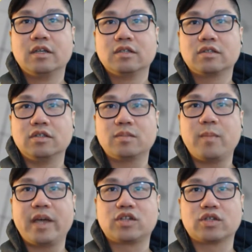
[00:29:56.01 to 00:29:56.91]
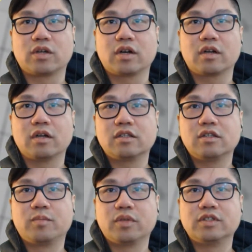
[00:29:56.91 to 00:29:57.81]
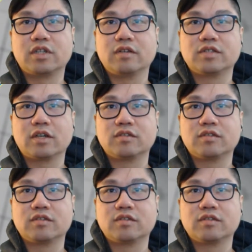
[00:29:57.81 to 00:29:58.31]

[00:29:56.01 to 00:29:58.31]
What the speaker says: So you just make sure you put 0, 0,